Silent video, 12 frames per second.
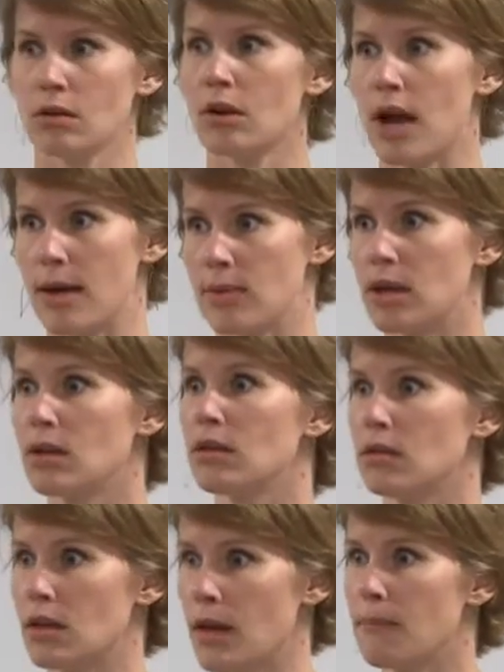Crabby?
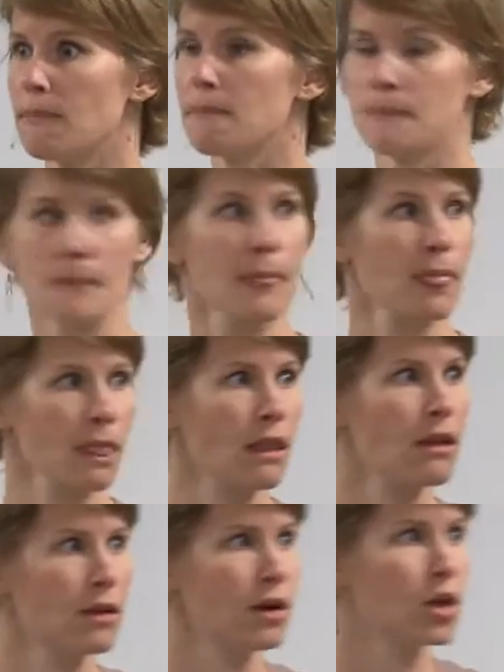Yep.
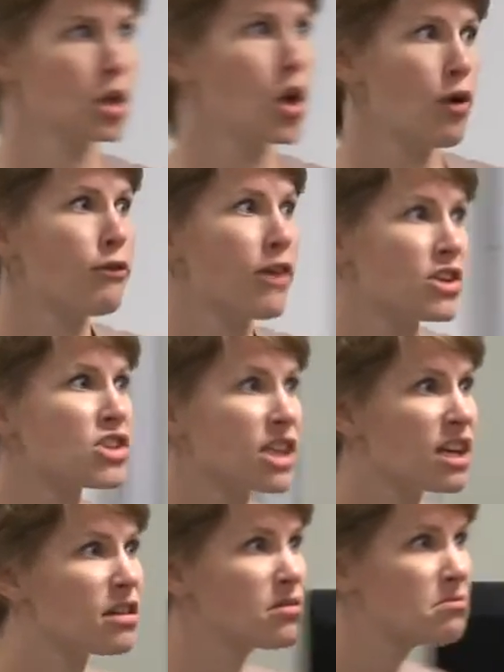Low
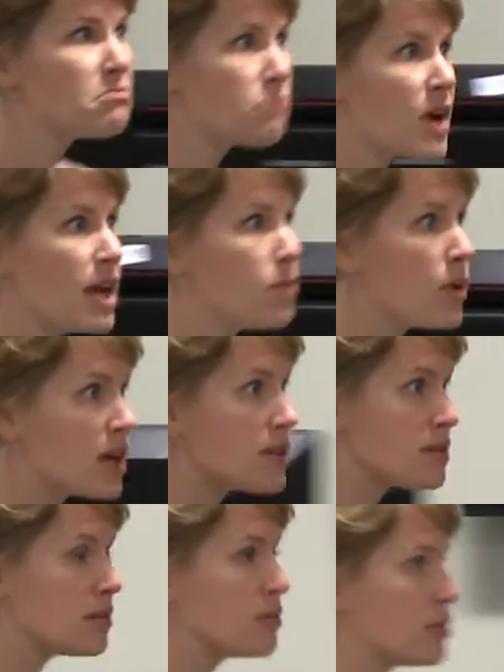functioning, right? What
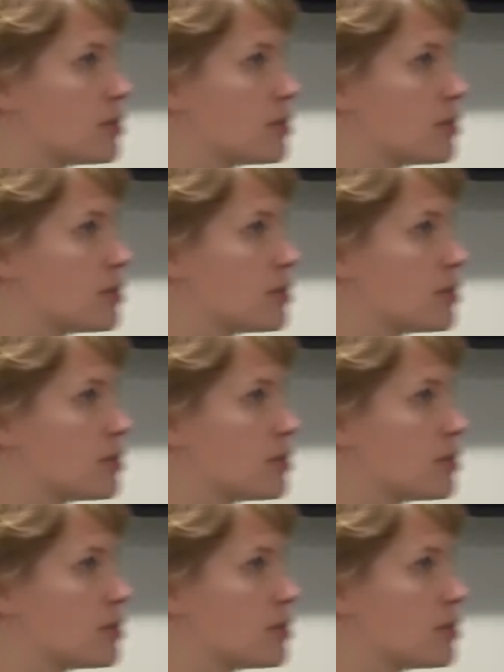else?